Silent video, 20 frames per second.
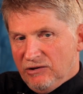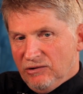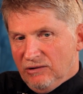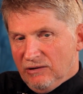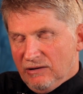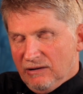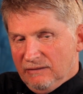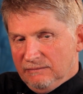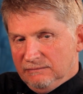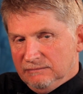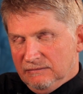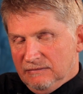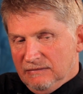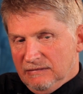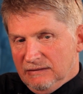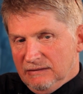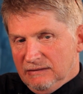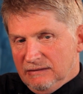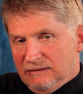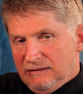daughter
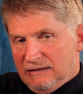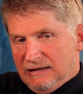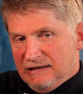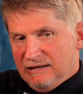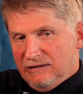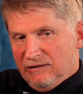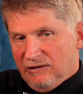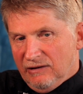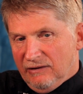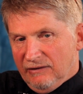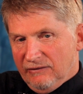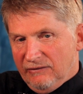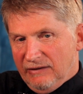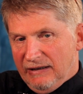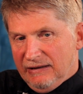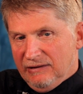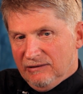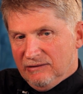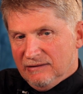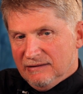has gone on the
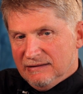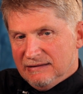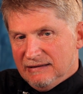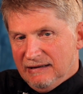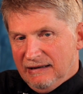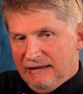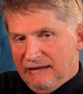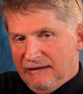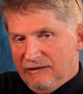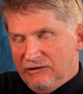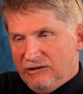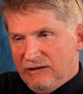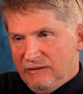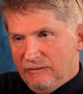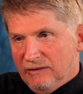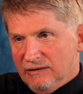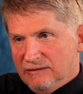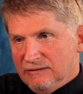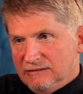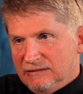record as saying that she
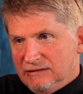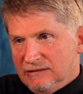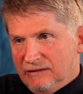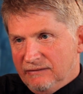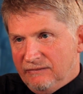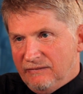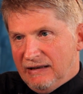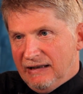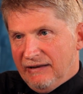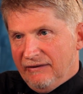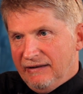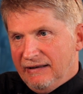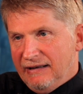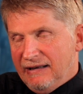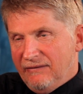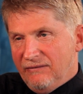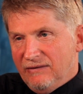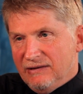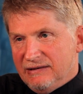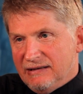wants her father to
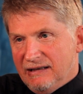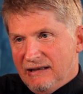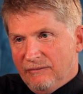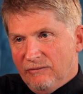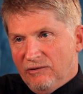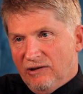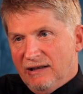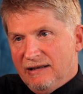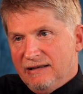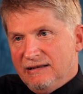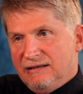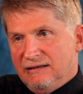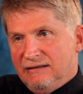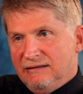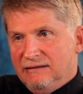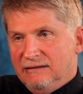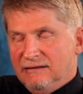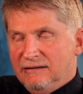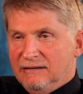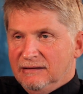have the same right to
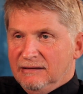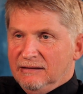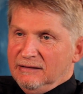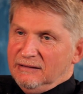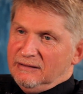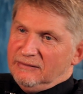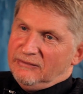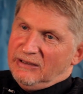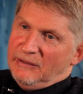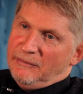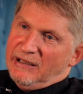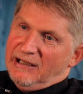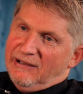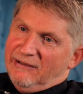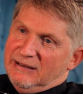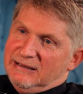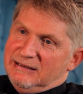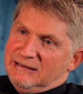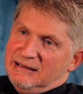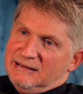
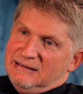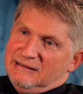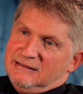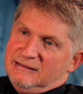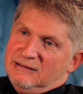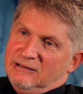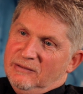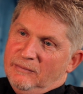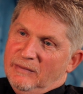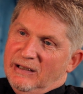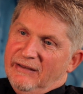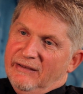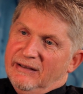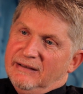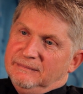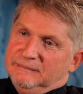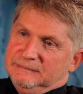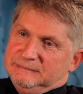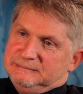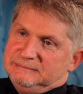remarriage as her
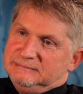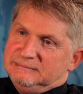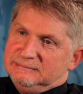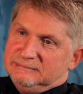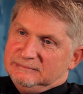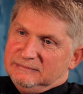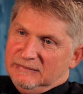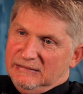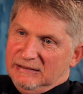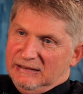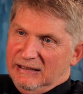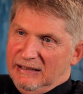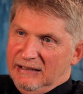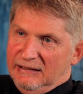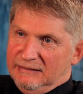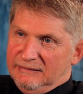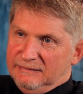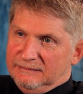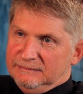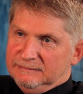mother.
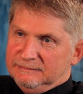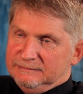And